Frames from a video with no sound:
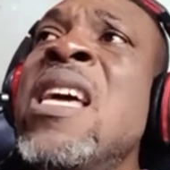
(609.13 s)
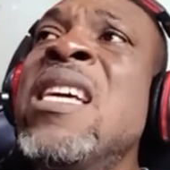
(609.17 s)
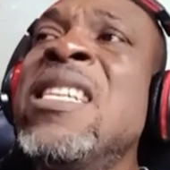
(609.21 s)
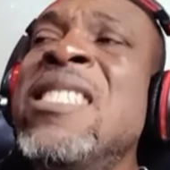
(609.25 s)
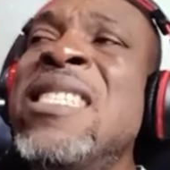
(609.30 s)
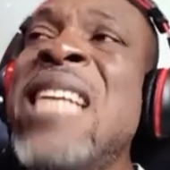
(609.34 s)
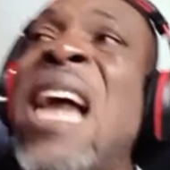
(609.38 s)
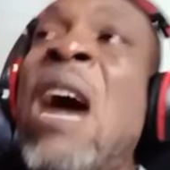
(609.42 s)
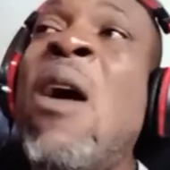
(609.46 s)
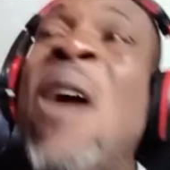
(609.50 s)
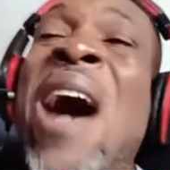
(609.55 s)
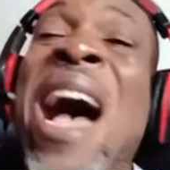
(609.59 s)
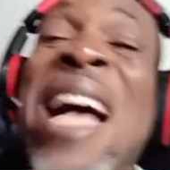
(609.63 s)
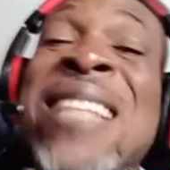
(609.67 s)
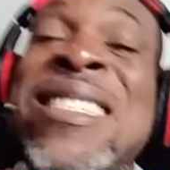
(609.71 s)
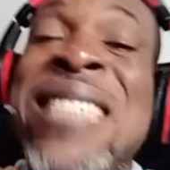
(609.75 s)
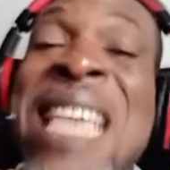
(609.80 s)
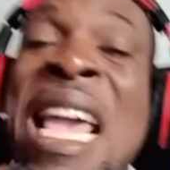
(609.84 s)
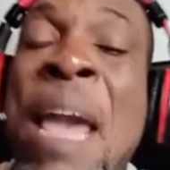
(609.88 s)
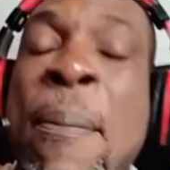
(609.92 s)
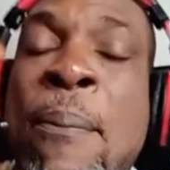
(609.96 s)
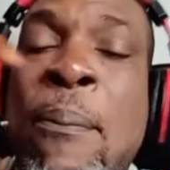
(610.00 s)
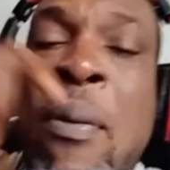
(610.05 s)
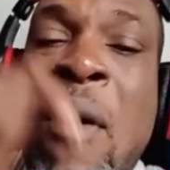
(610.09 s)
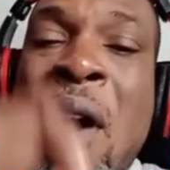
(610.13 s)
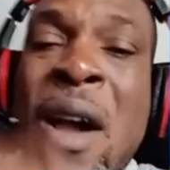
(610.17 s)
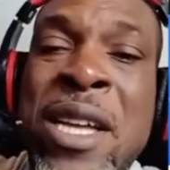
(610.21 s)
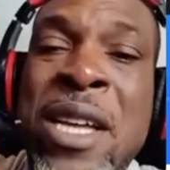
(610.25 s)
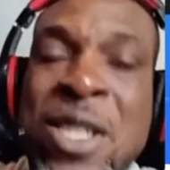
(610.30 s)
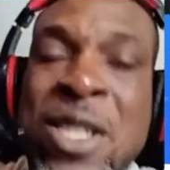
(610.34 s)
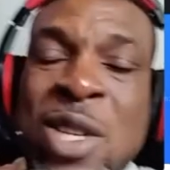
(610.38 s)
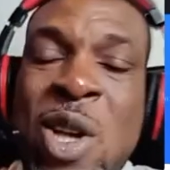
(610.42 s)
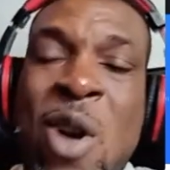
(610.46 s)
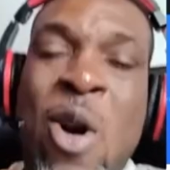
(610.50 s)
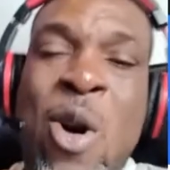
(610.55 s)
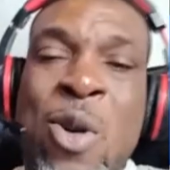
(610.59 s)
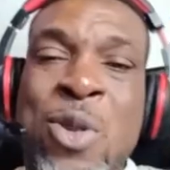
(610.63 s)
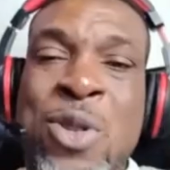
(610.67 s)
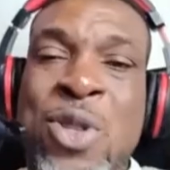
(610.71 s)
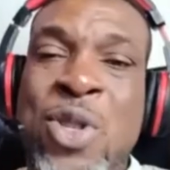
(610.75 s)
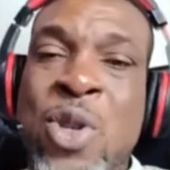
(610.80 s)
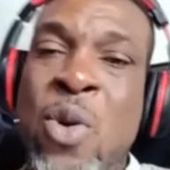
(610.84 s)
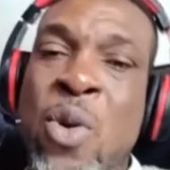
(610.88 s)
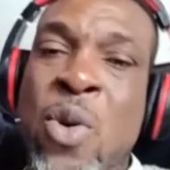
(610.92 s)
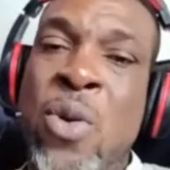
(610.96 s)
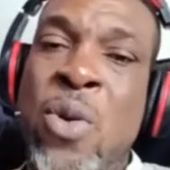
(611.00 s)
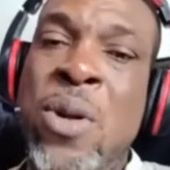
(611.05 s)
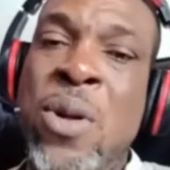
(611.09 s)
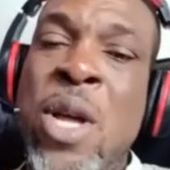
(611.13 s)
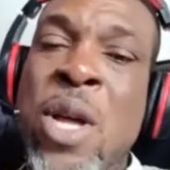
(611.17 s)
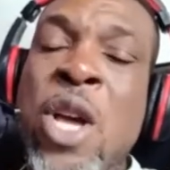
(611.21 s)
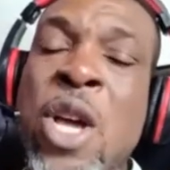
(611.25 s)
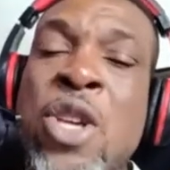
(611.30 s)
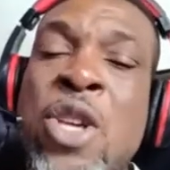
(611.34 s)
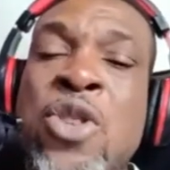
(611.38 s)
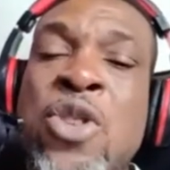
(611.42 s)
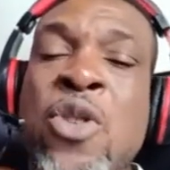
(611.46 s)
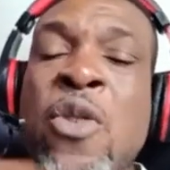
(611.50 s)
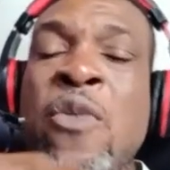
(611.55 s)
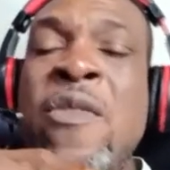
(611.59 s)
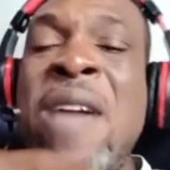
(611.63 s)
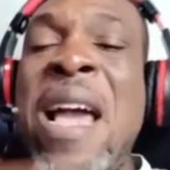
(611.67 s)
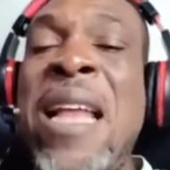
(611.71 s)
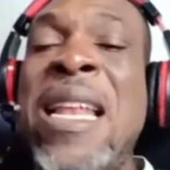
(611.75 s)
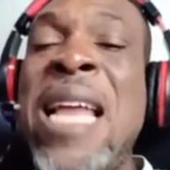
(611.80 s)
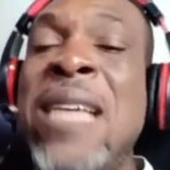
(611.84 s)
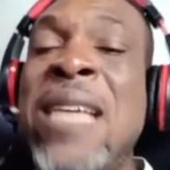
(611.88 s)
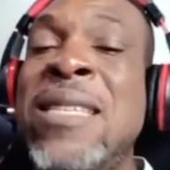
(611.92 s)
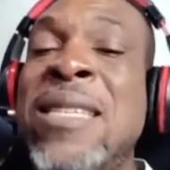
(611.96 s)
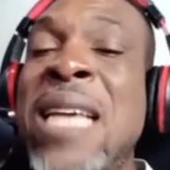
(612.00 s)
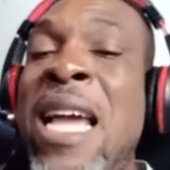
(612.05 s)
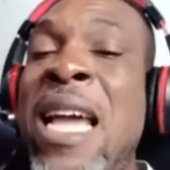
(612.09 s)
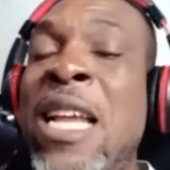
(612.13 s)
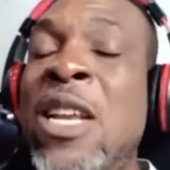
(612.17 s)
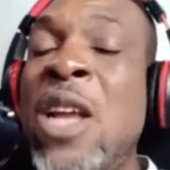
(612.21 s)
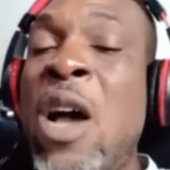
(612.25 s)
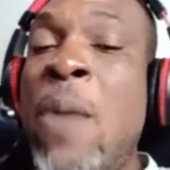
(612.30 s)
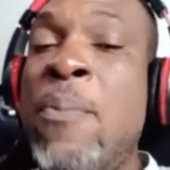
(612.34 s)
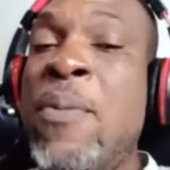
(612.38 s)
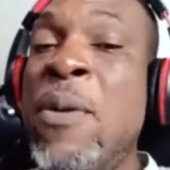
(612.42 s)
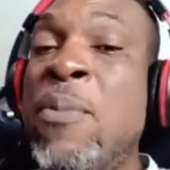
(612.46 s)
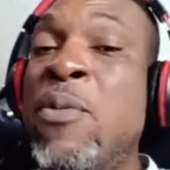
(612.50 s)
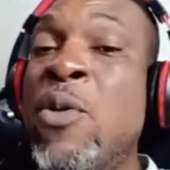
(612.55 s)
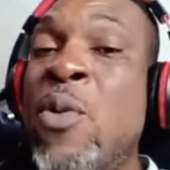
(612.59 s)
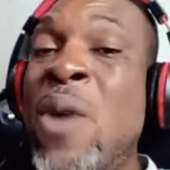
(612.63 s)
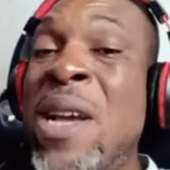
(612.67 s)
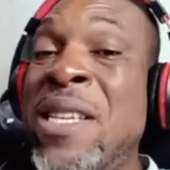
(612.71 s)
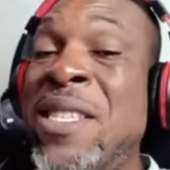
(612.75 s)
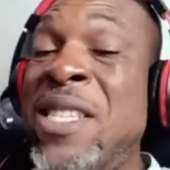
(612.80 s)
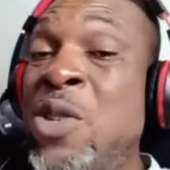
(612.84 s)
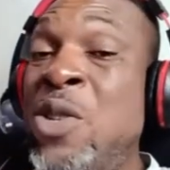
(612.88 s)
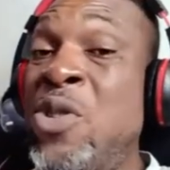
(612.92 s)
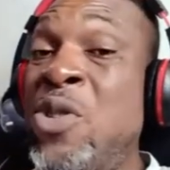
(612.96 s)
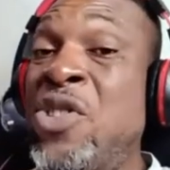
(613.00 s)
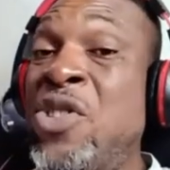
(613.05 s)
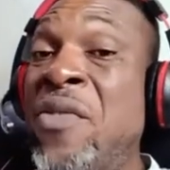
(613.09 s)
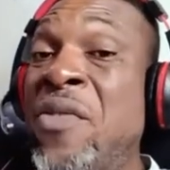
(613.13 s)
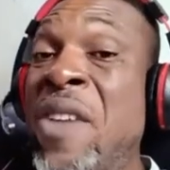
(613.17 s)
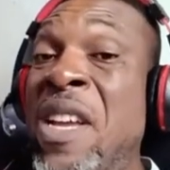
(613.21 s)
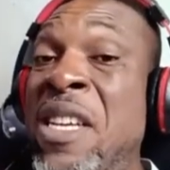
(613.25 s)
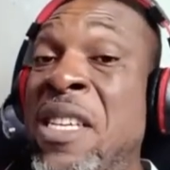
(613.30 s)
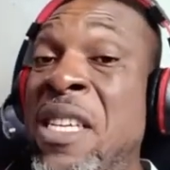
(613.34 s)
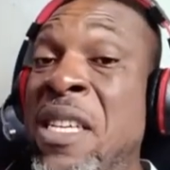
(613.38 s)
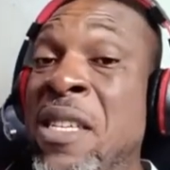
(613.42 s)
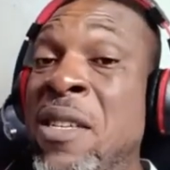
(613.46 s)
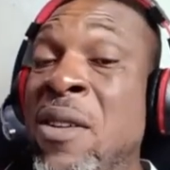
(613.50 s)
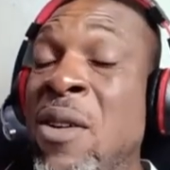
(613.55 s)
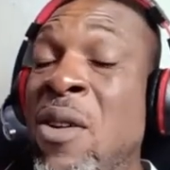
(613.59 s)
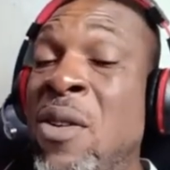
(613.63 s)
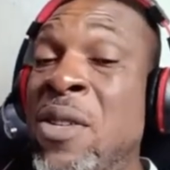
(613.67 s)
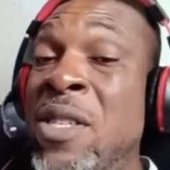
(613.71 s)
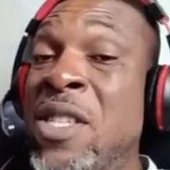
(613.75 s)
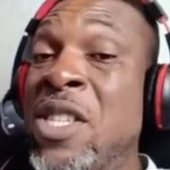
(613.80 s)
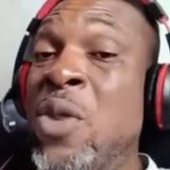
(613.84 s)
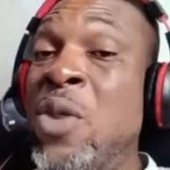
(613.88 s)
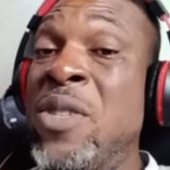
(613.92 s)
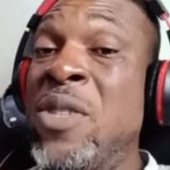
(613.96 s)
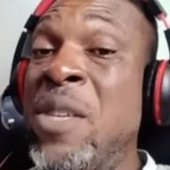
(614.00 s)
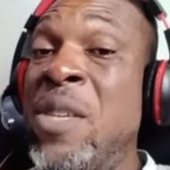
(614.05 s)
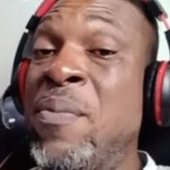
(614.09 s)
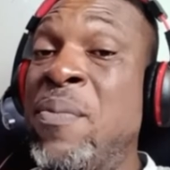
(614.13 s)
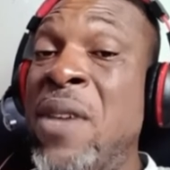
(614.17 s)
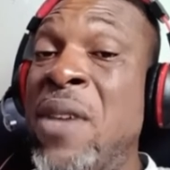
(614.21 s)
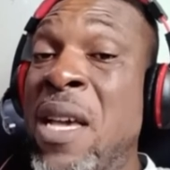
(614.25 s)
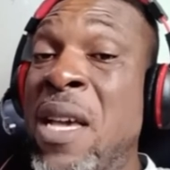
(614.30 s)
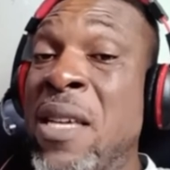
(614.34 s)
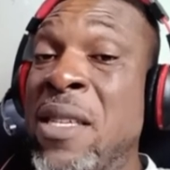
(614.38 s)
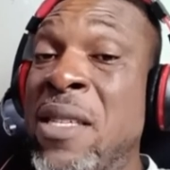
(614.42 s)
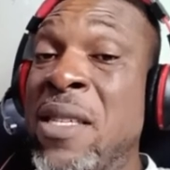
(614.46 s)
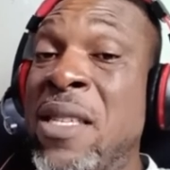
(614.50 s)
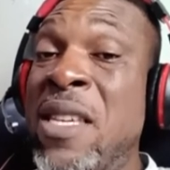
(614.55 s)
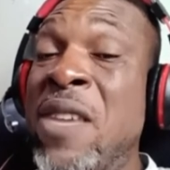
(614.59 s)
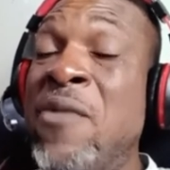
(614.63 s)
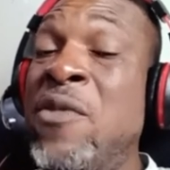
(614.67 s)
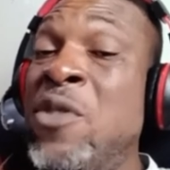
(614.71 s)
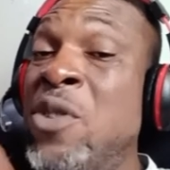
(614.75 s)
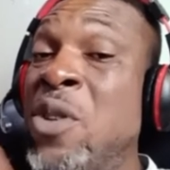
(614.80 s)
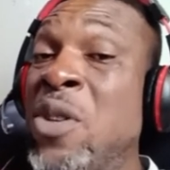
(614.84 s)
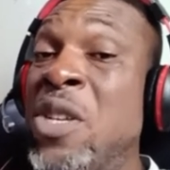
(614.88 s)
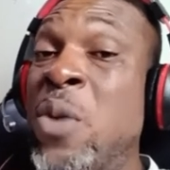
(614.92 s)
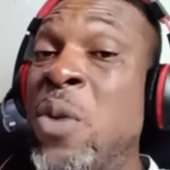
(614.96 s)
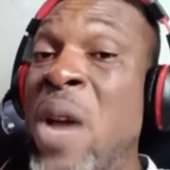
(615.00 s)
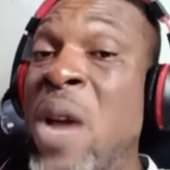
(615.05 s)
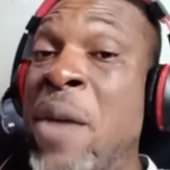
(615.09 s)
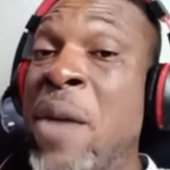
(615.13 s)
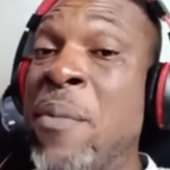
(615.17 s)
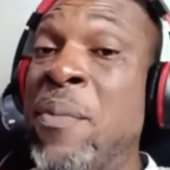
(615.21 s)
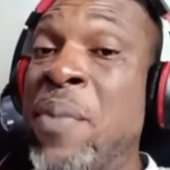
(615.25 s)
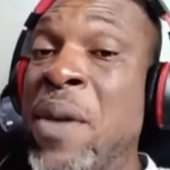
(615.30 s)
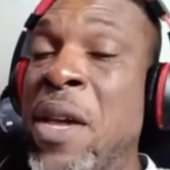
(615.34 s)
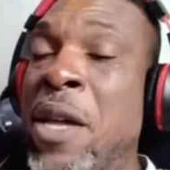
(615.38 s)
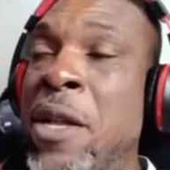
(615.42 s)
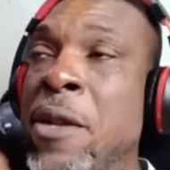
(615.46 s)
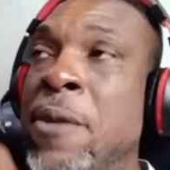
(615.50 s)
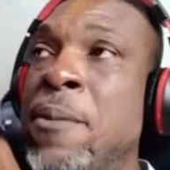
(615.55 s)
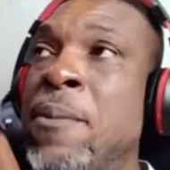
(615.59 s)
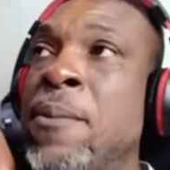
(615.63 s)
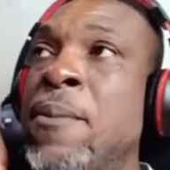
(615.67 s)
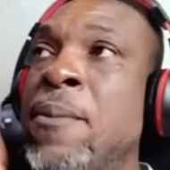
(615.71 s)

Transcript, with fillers: Now, at a point also, you realize that a lot of people were still trading on COTPS, even though they weren't paying.